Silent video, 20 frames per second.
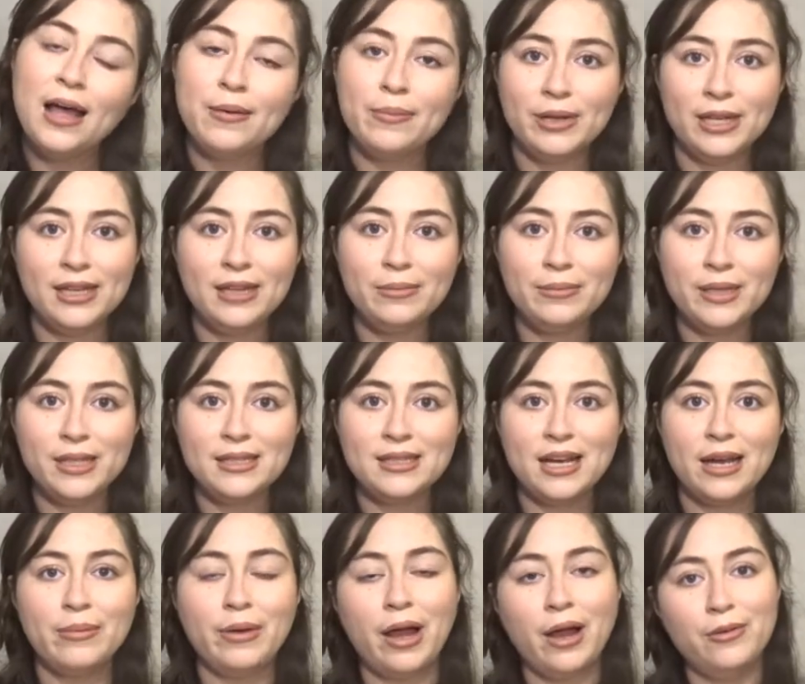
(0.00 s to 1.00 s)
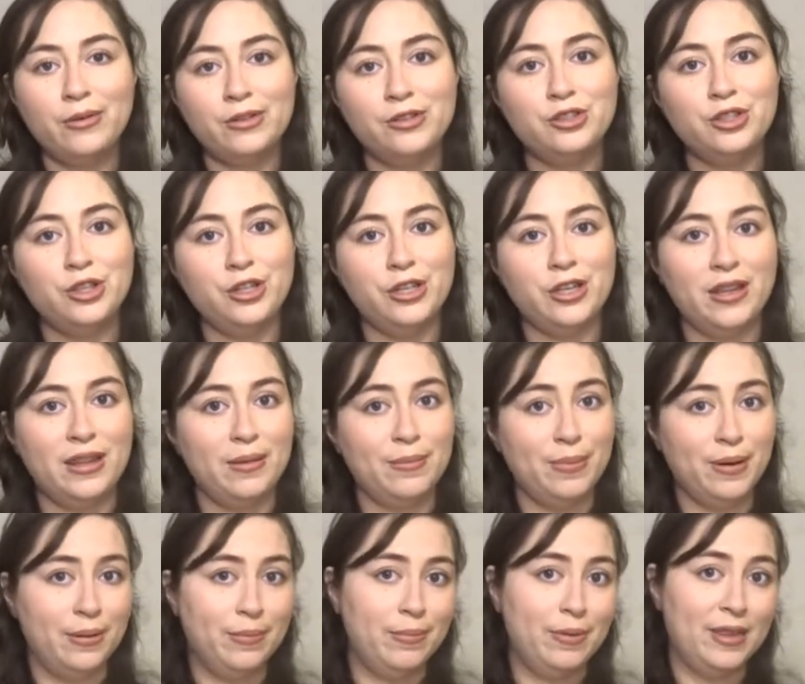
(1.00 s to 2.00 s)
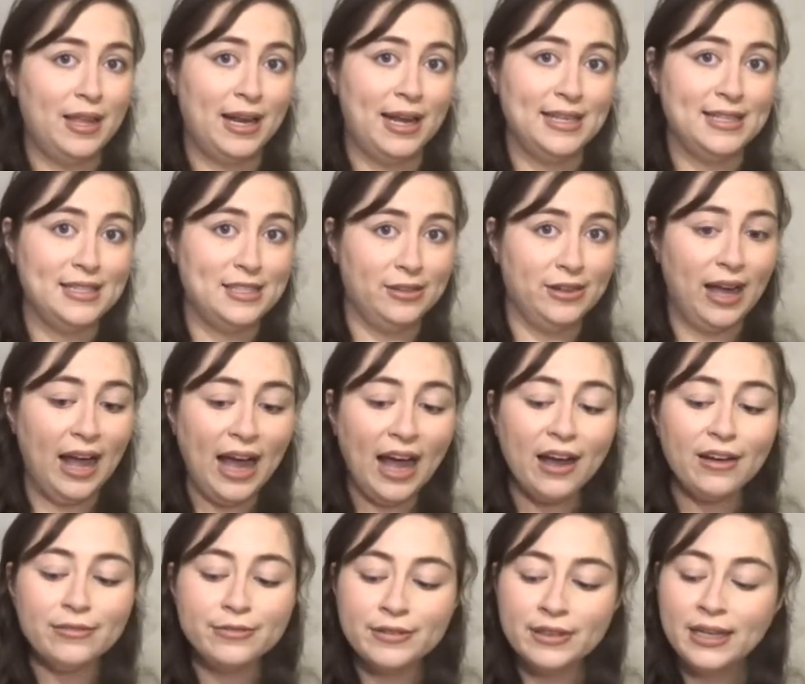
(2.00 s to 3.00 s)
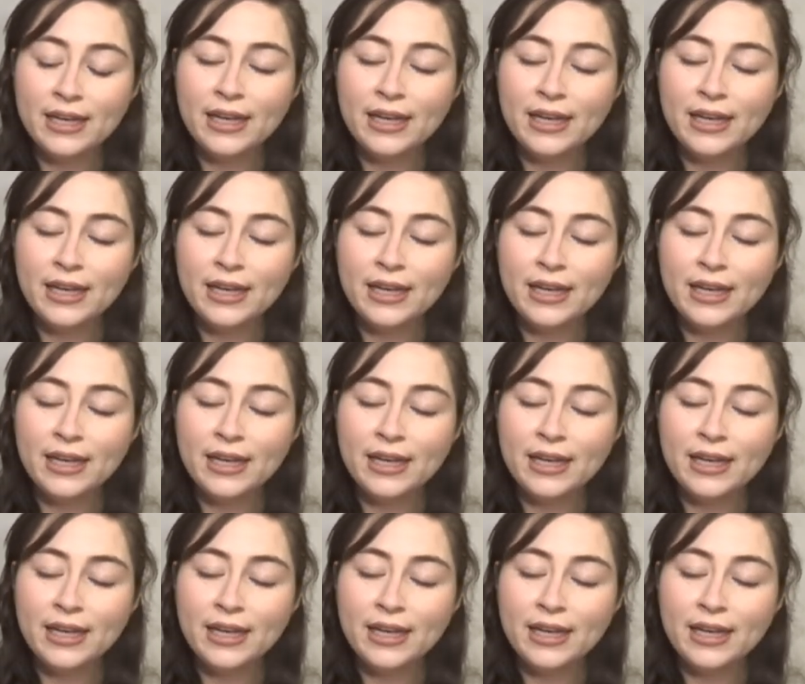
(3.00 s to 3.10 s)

But in the meantime, I will show you the bump that I still have.